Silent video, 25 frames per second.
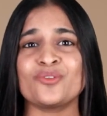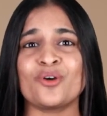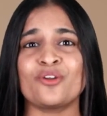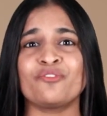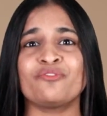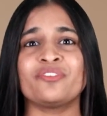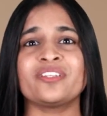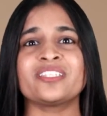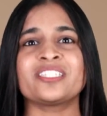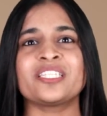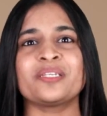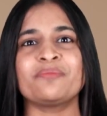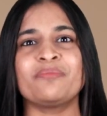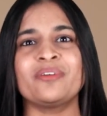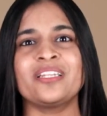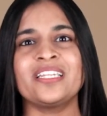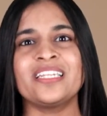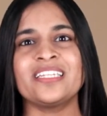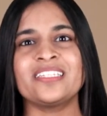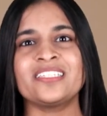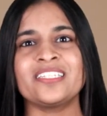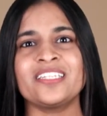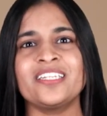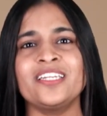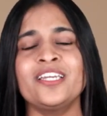your
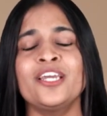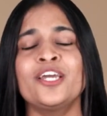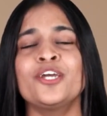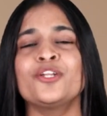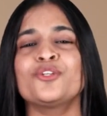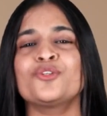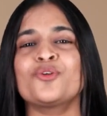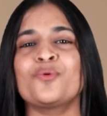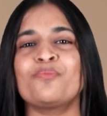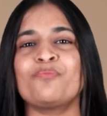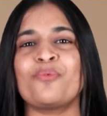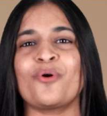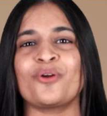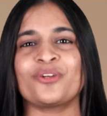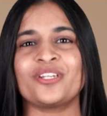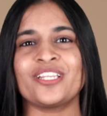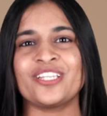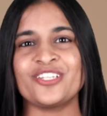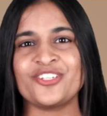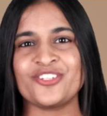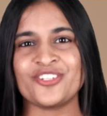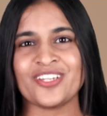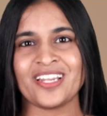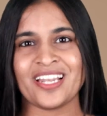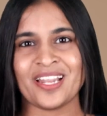visibility to
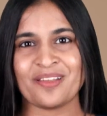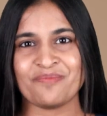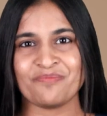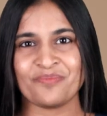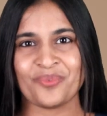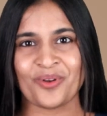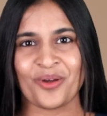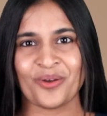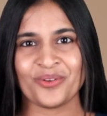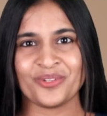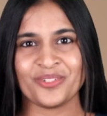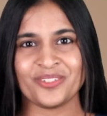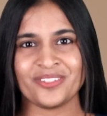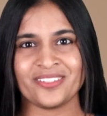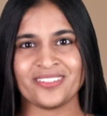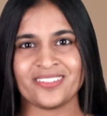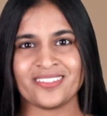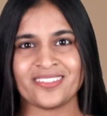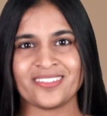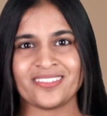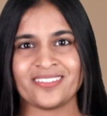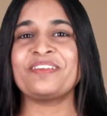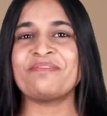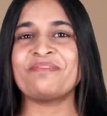potential employers.